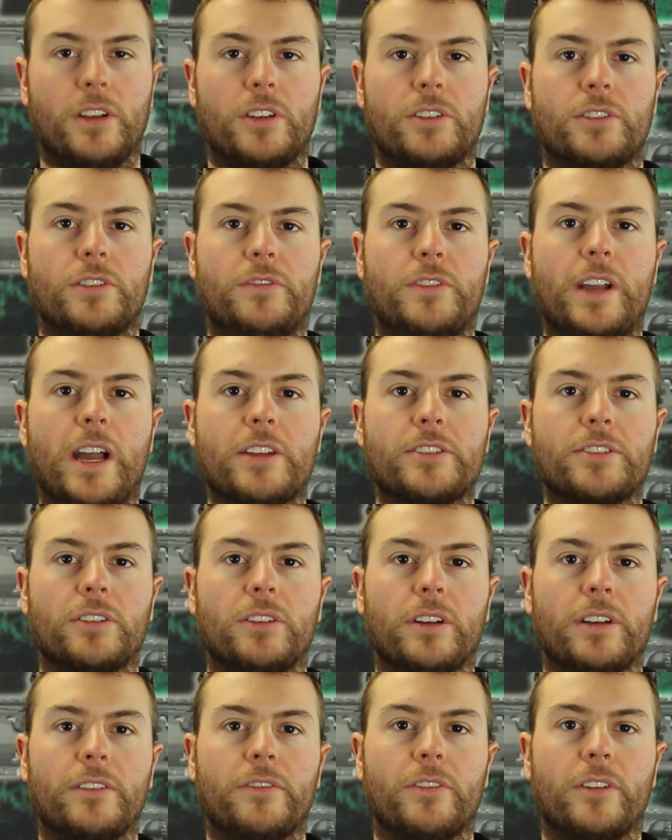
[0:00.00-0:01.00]
So if you guys are
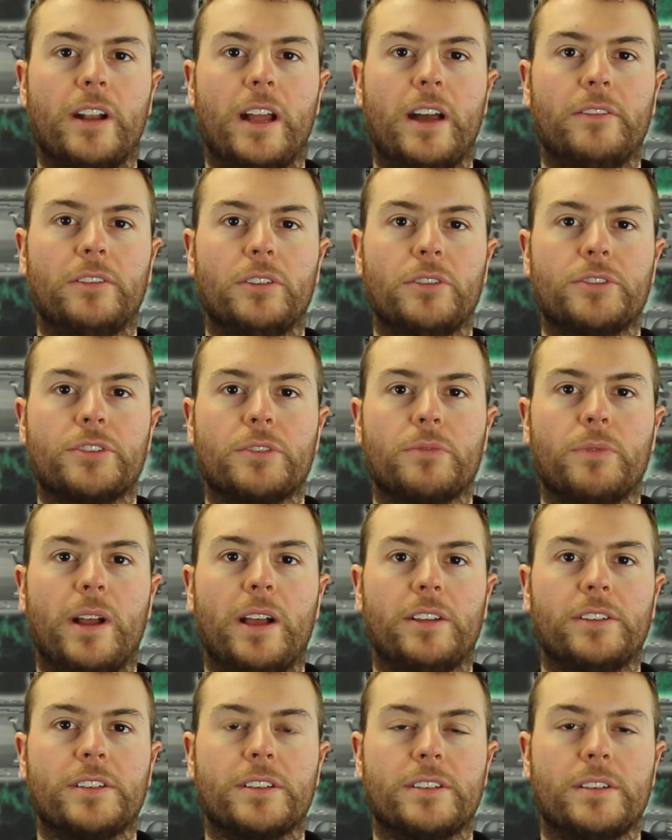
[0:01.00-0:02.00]
looking for an Evolution
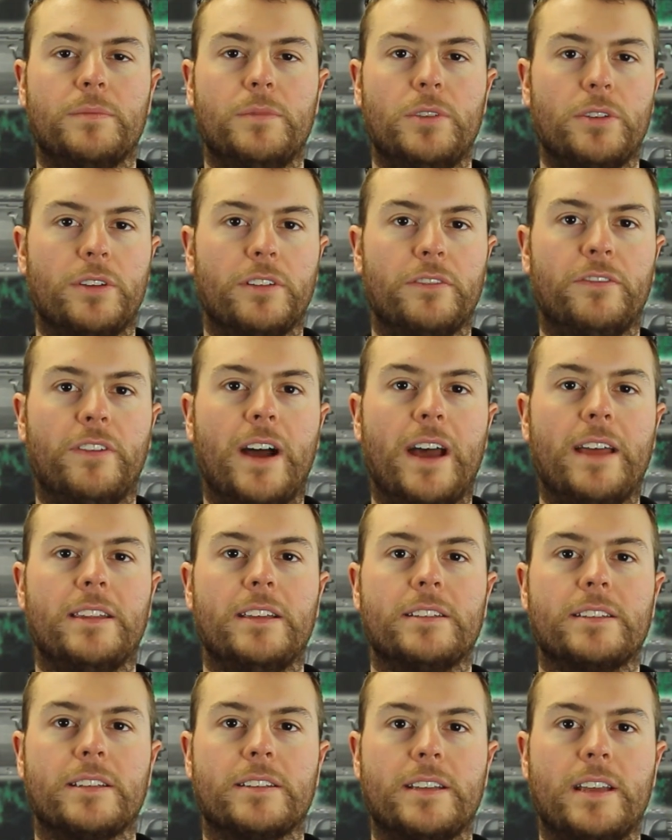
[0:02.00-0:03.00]
rail system, you can find
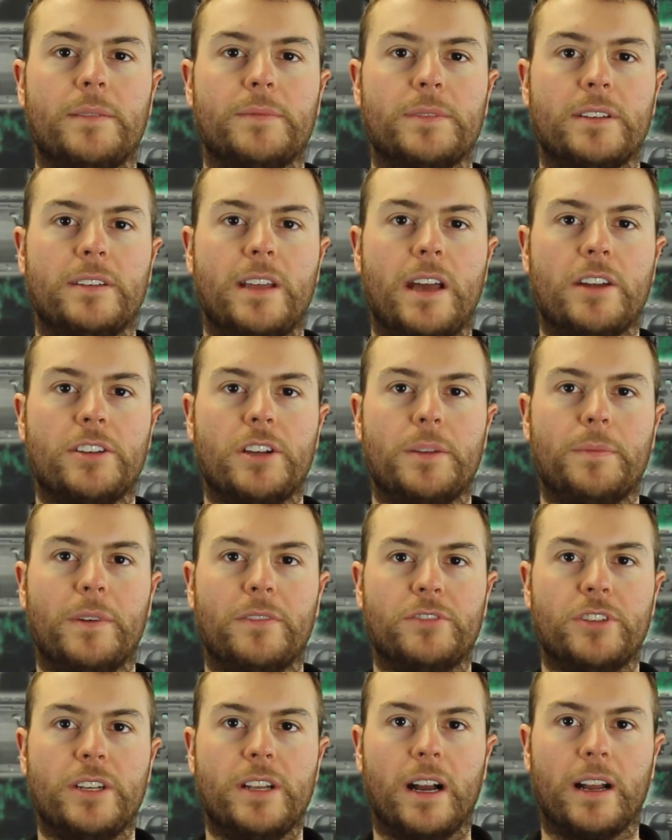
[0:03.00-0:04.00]
these at
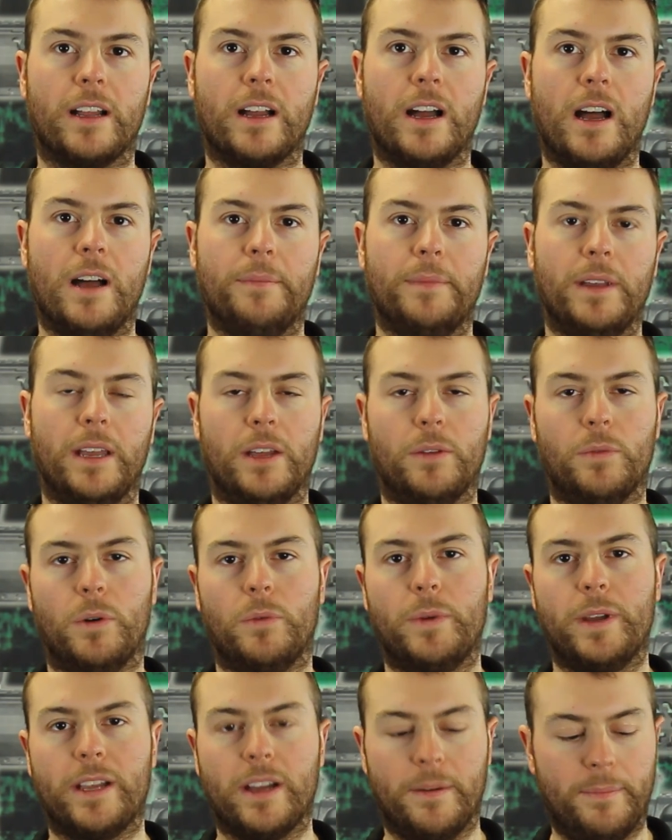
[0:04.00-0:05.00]
samson-mfg.com, and
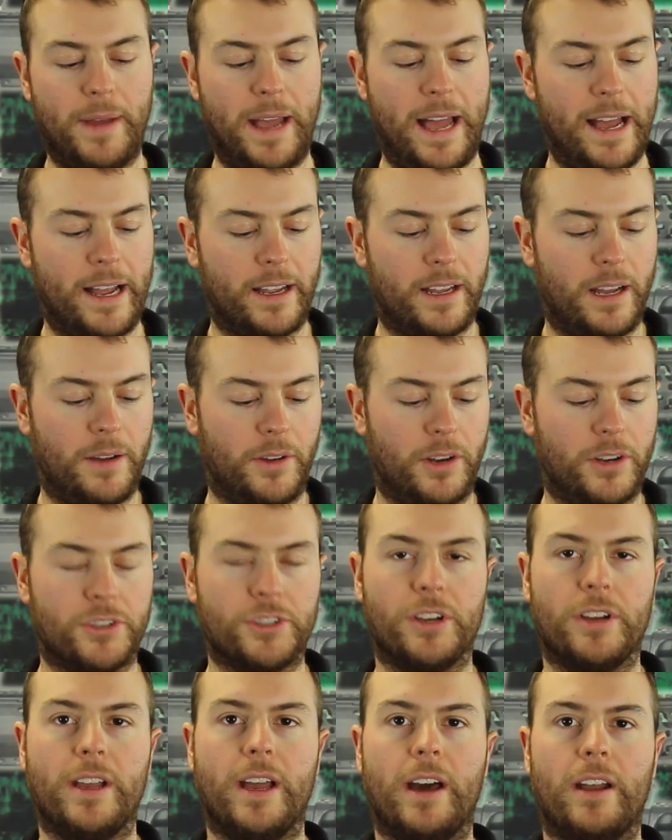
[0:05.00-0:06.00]
when we come back, I'm going to
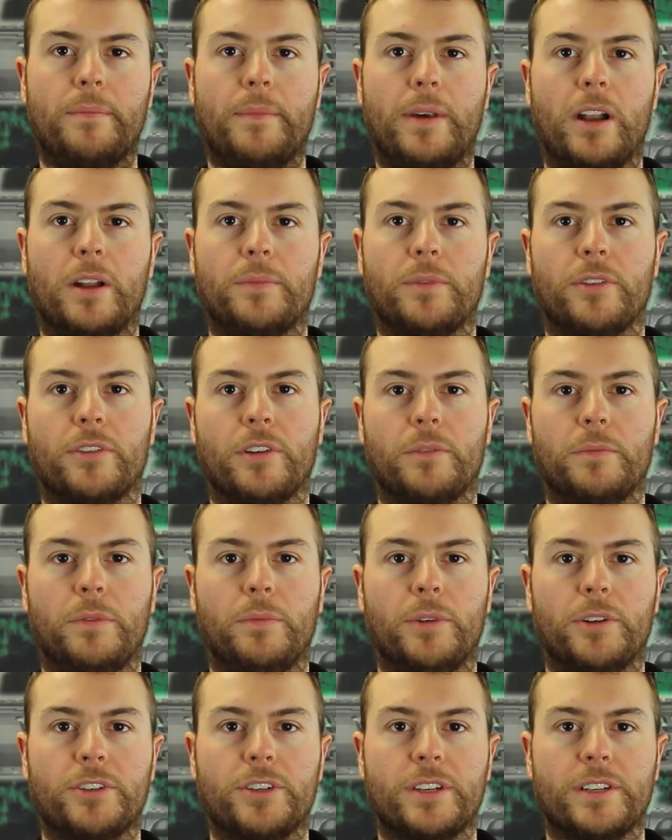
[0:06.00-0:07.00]
show you how to mount up your thermal
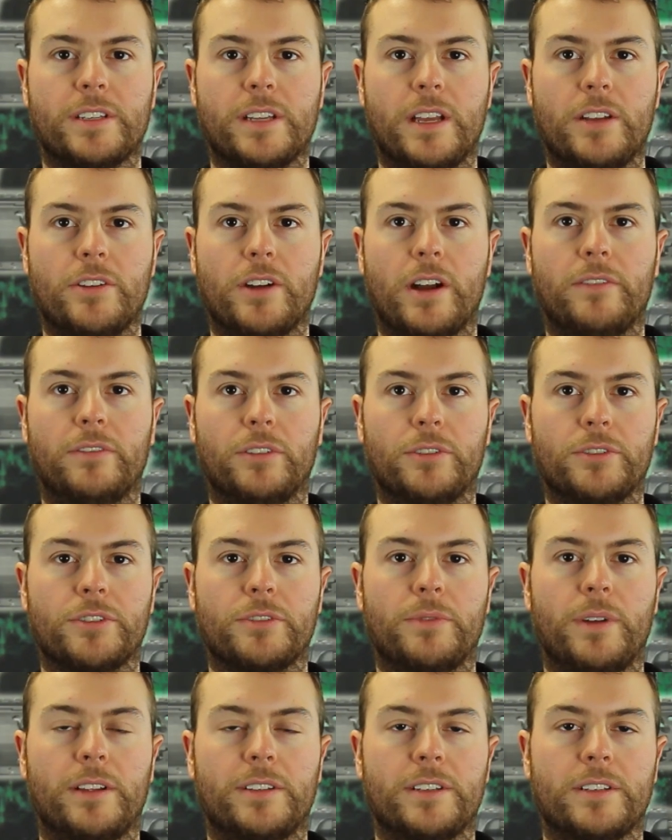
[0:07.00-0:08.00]
bushings and your
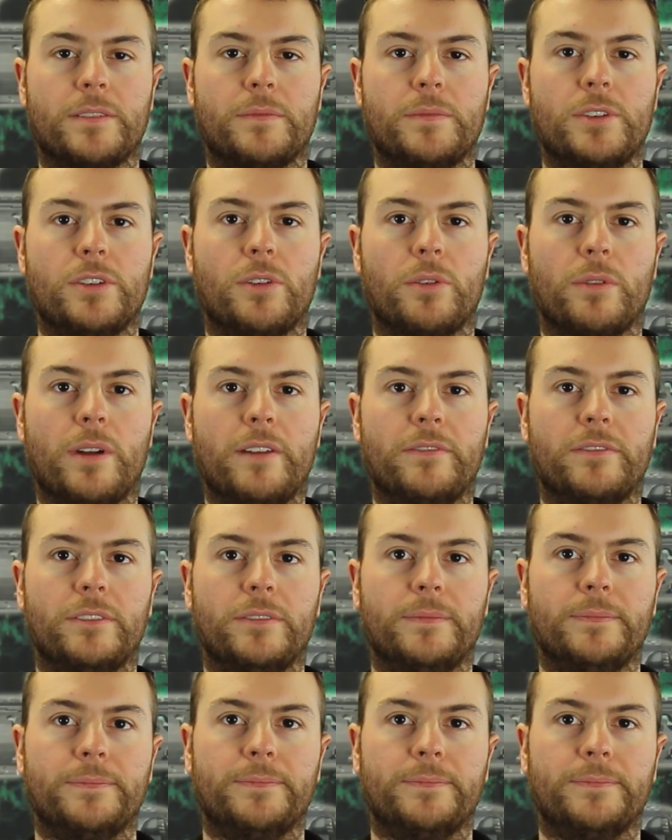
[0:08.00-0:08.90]
Evolution rail system to your rifle.